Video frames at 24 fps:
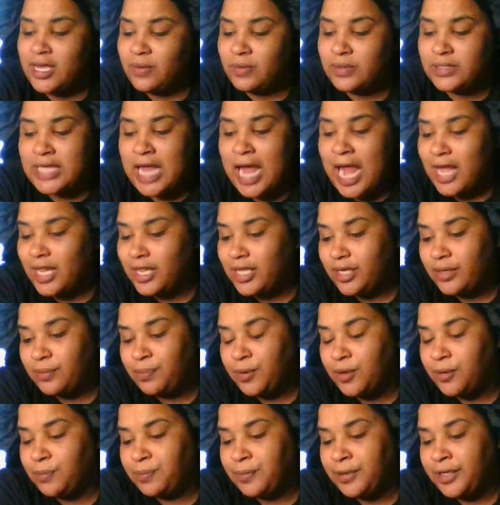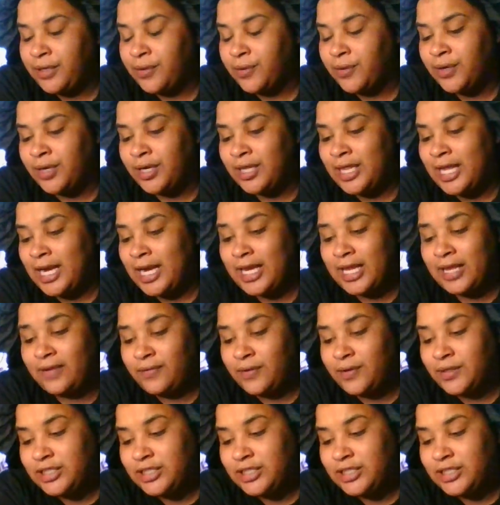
was highly inappropriate, or they didn't give